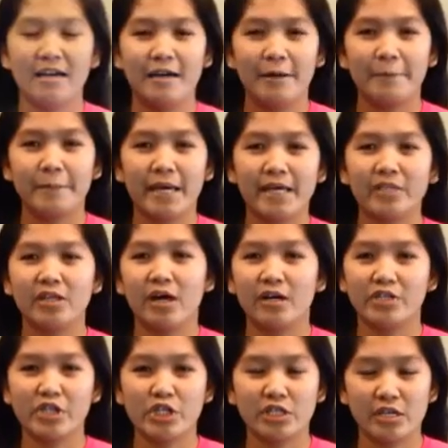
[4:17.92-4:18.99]
Uh, my
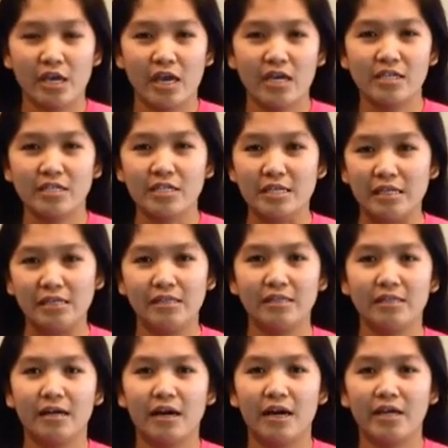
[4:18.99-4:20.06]
daughter Shay
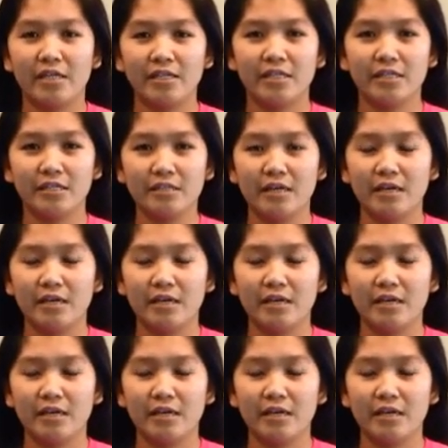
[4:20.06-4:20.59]
Arnold,